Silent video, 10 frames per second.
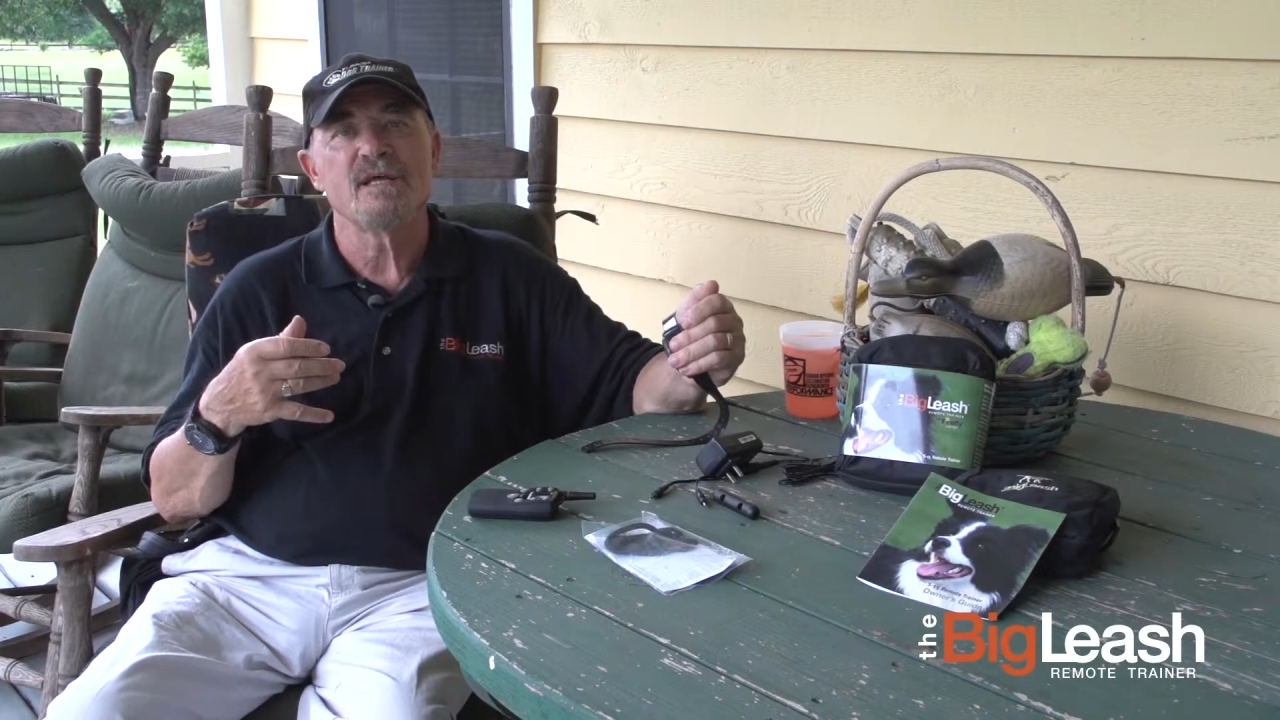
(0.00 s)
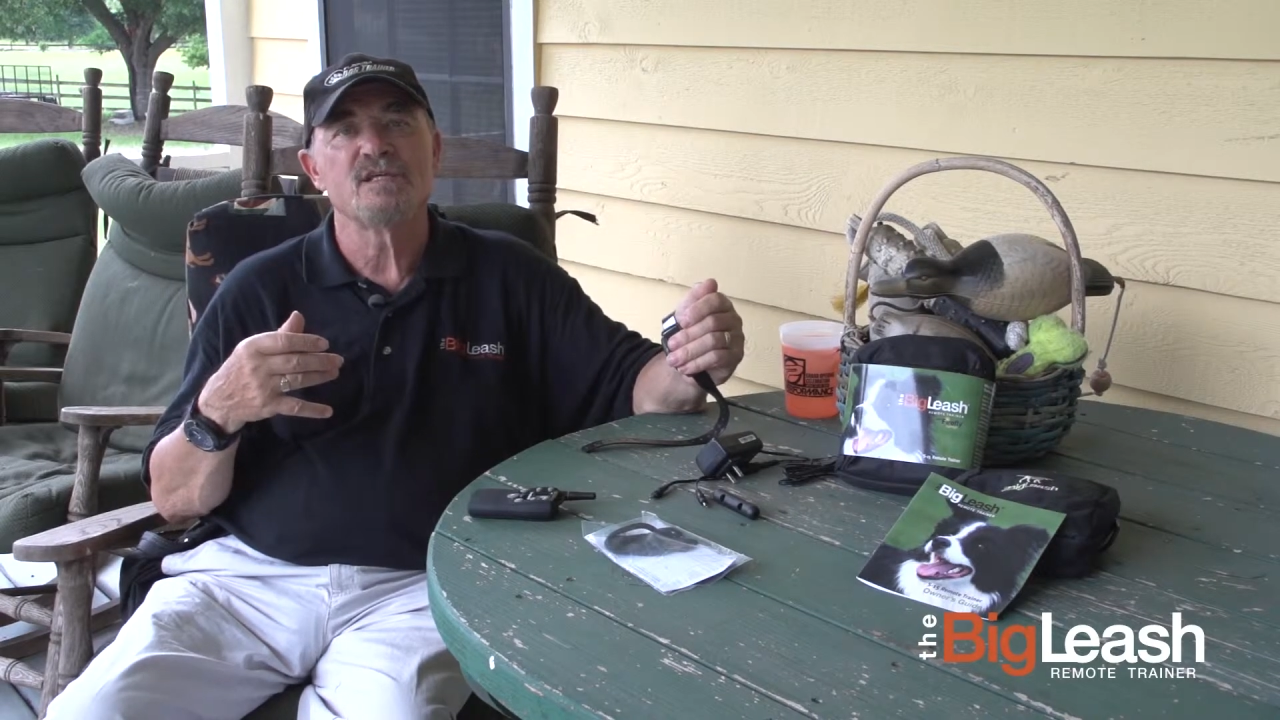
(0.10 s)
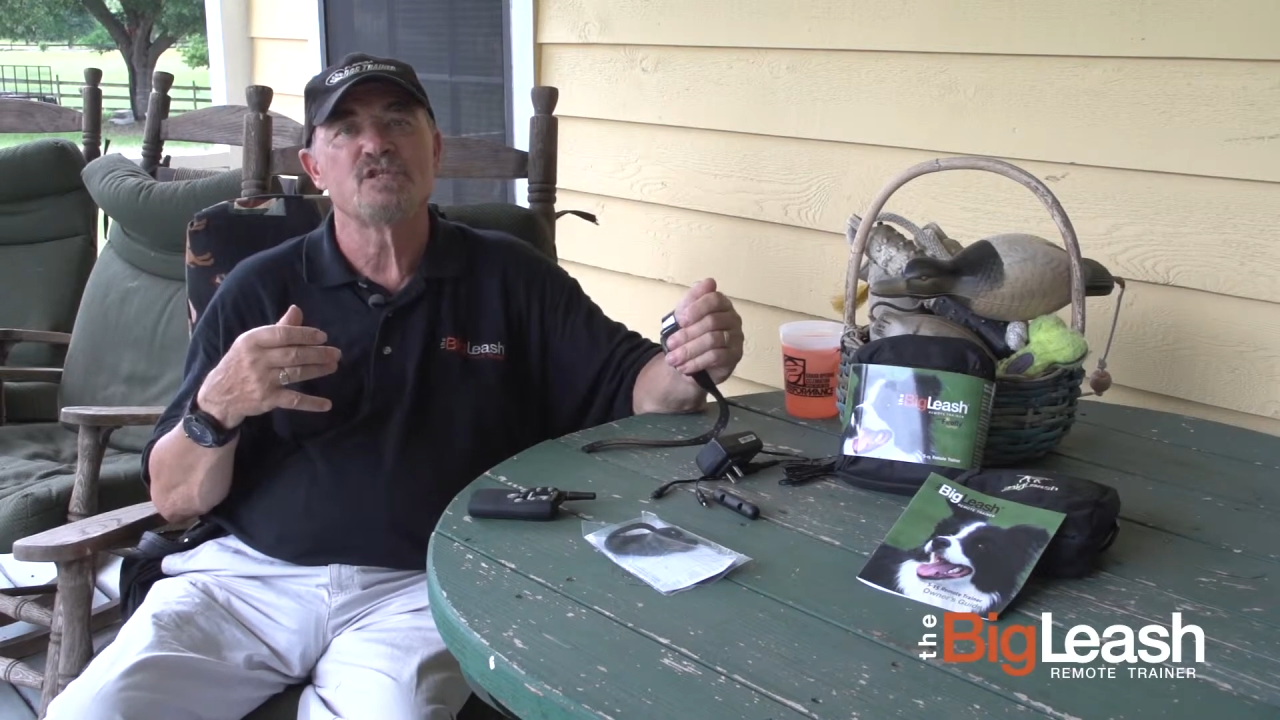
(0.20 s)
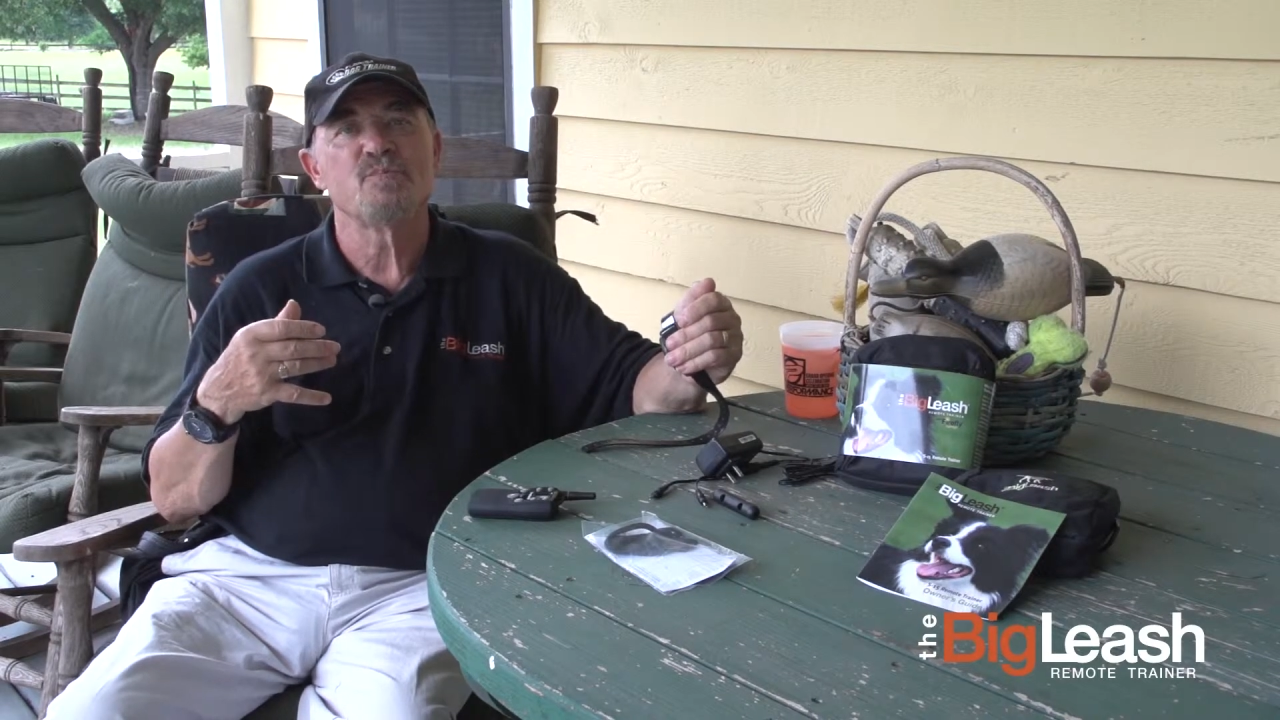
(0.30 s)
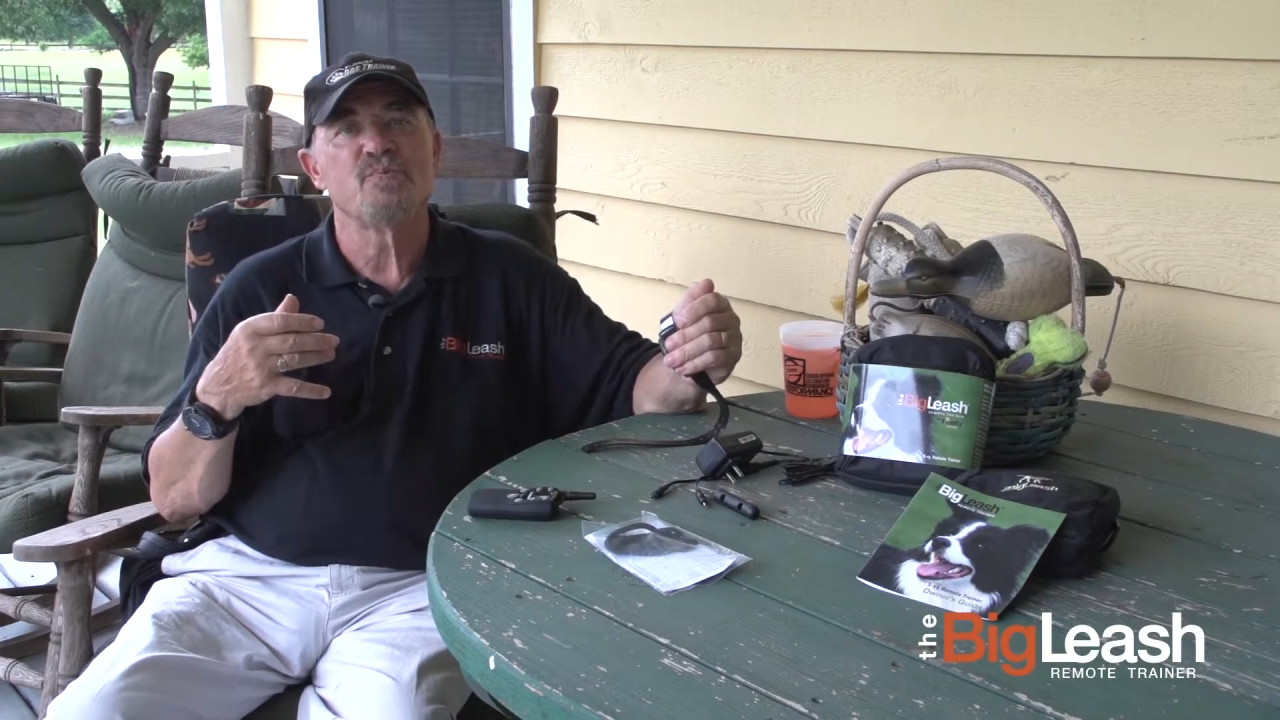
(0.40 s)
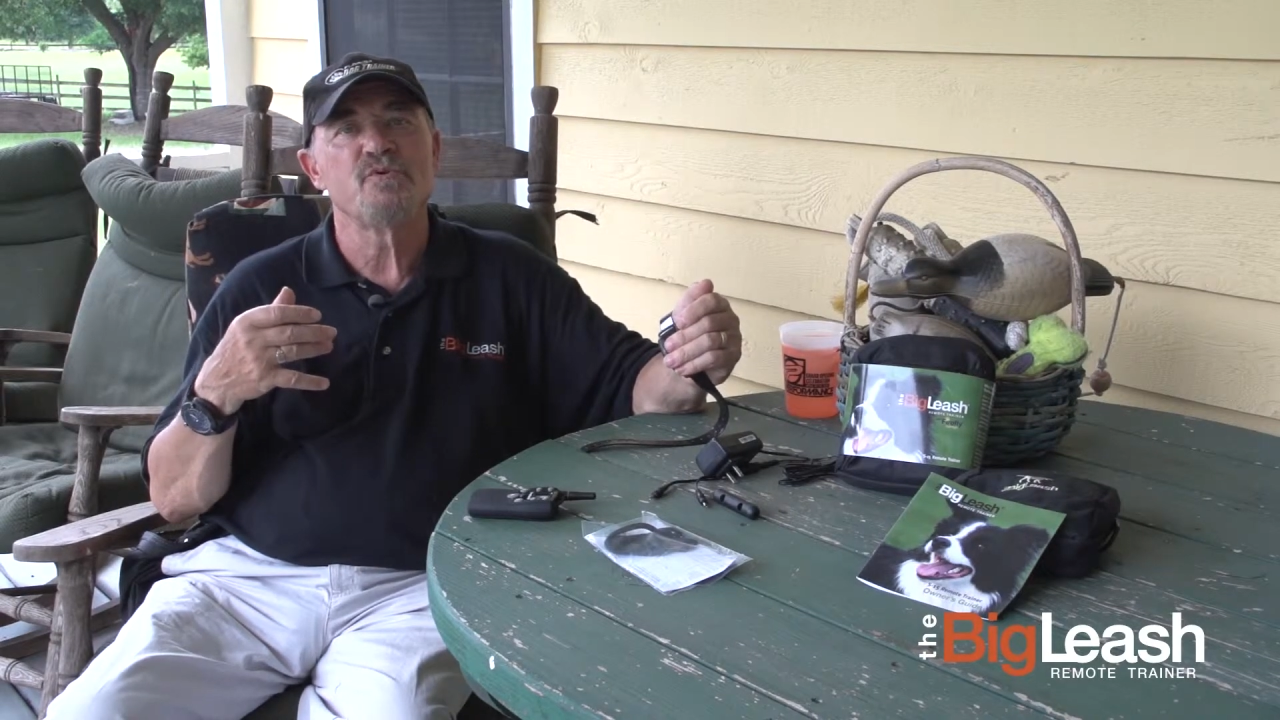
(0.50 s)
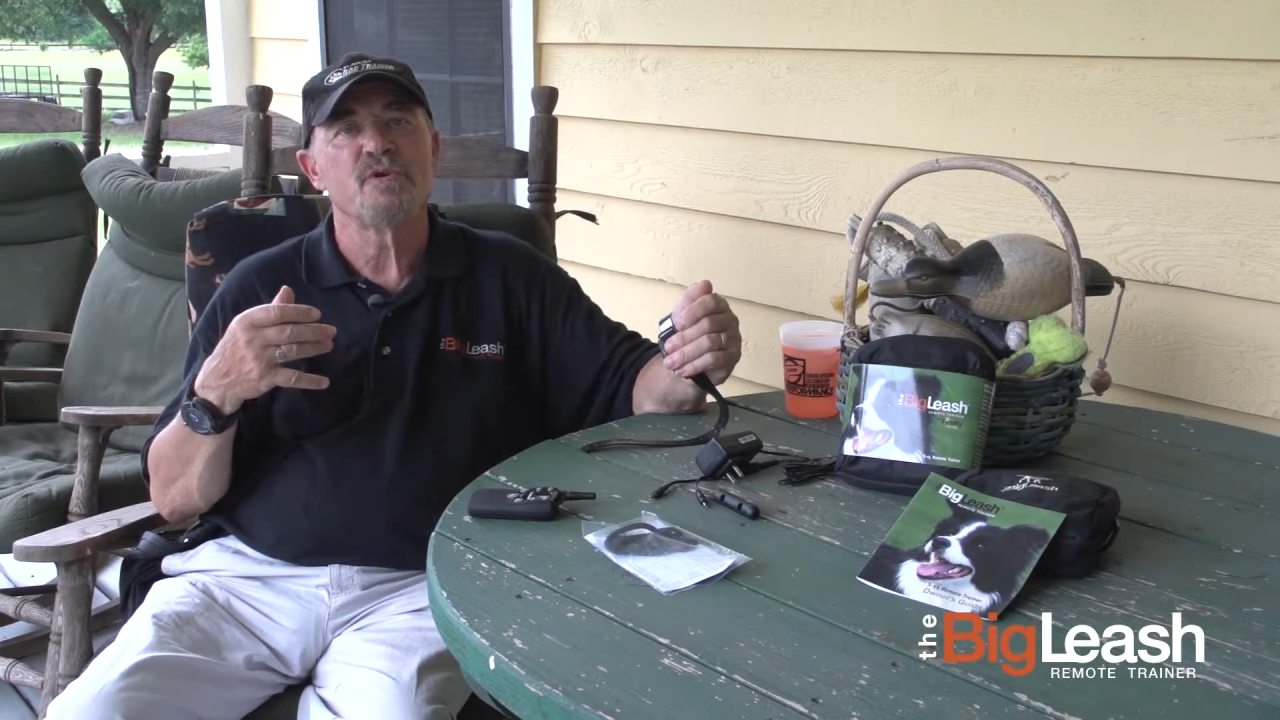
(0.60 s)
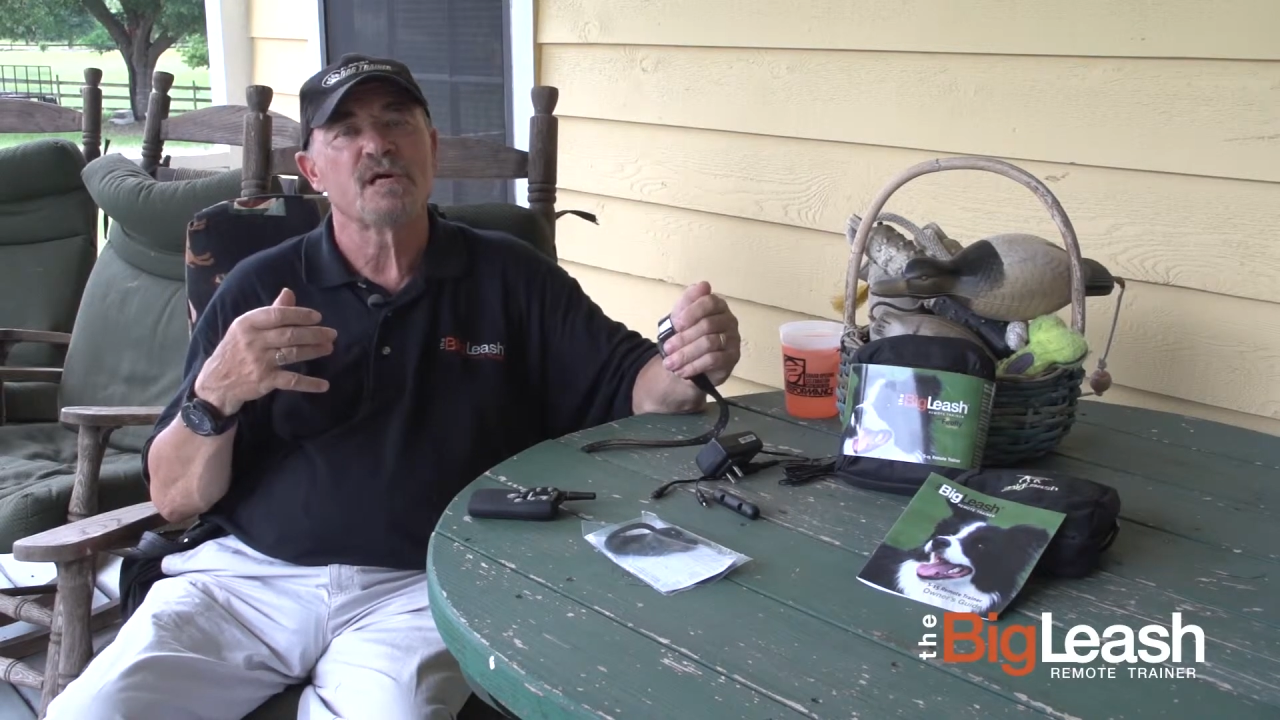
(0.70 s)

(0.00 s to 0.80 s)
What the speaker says: is to put